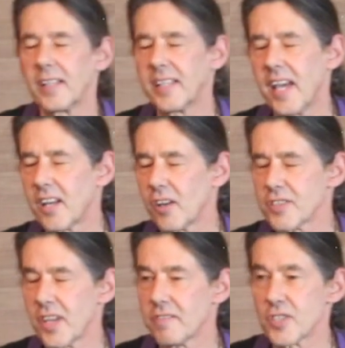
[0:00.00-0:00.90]
Getting
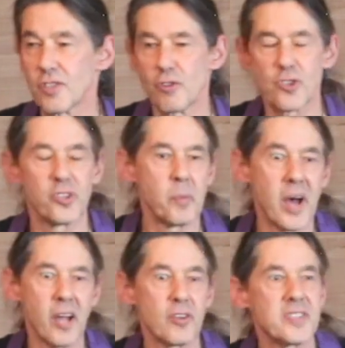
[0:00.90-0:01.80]
ourselves a social
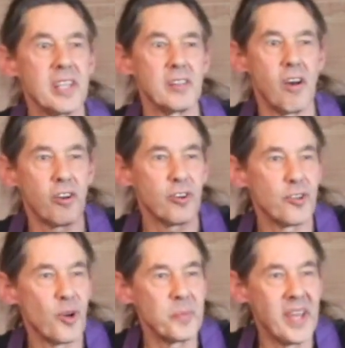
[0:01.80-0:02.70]
democracy, longer
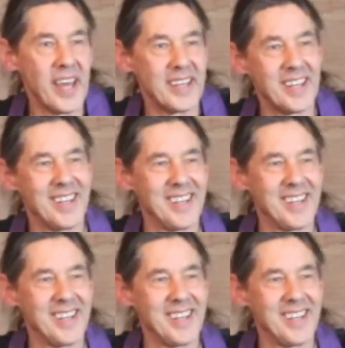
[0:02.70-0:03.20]
term yet.